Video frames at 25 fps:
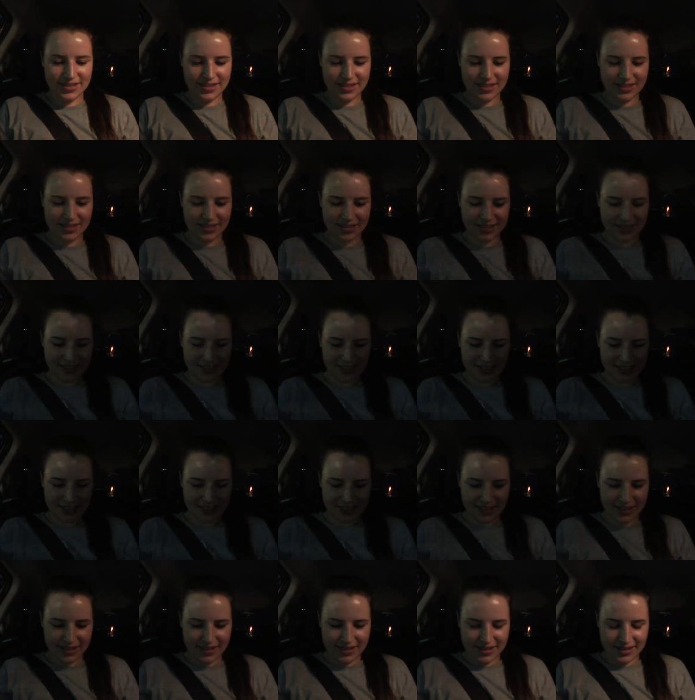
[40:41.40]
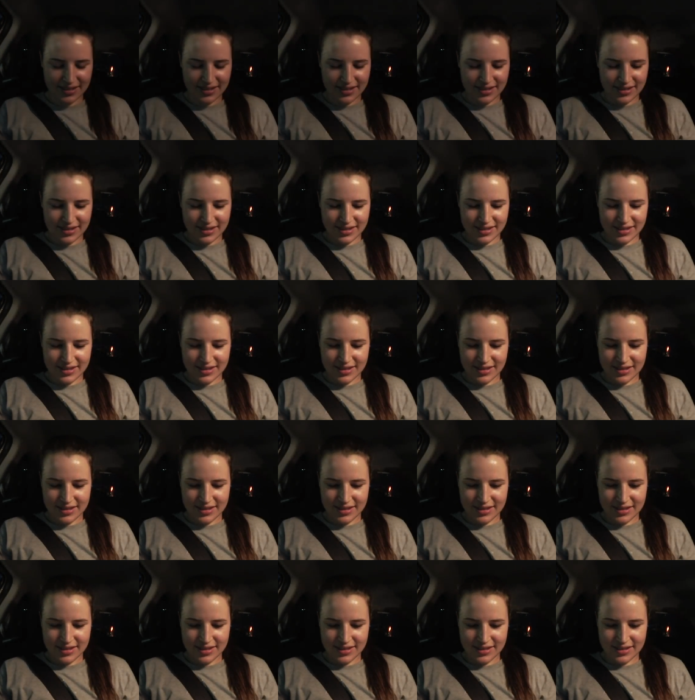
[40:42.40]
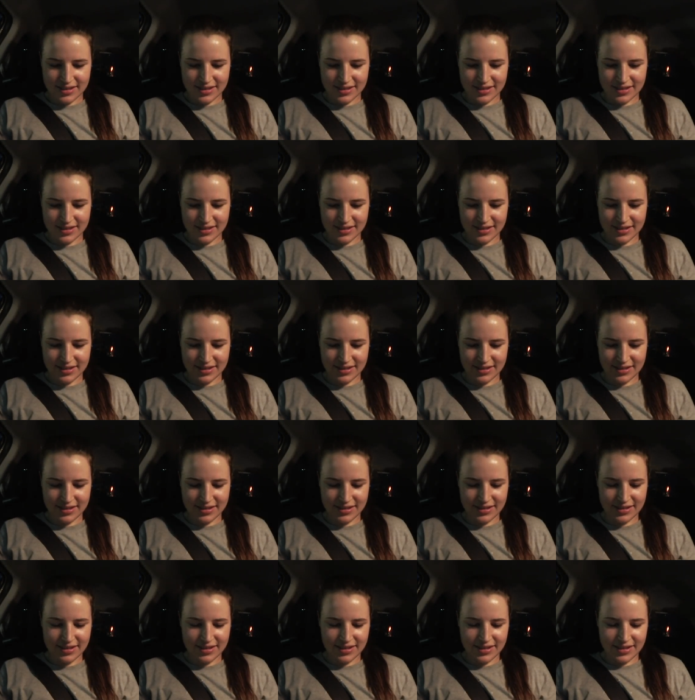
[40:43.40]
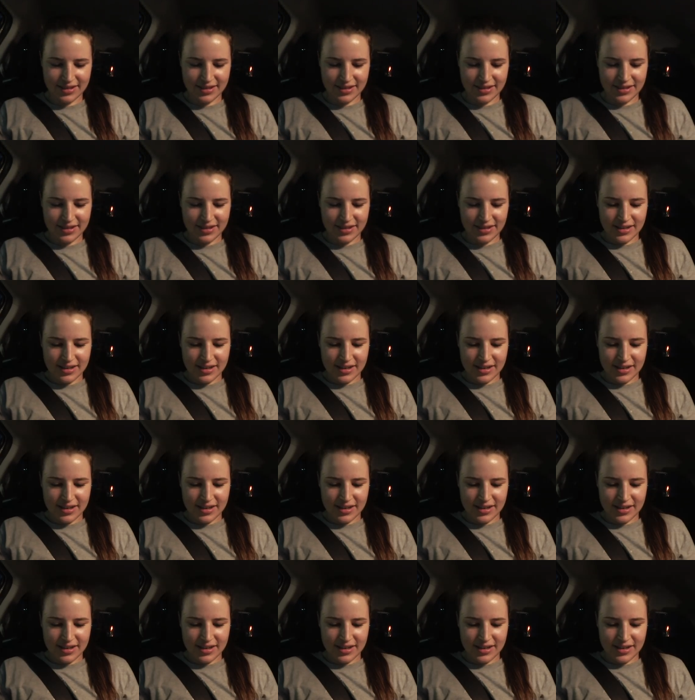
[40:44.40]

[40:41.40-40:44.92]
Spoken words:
Nothing is said.